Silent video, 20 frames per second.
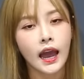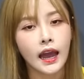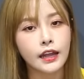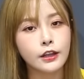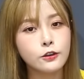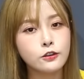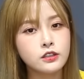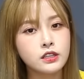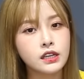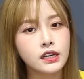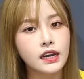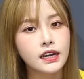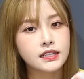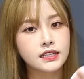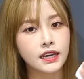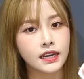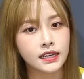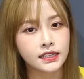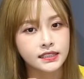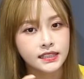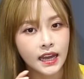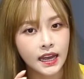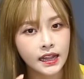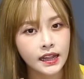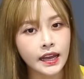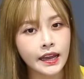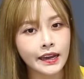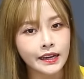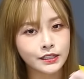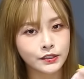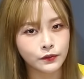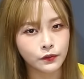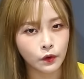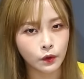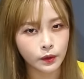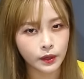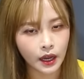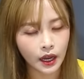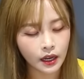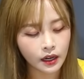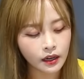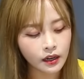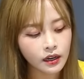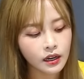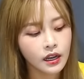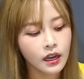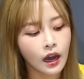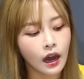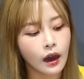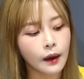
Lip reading: and using it as like a daily exfoliator,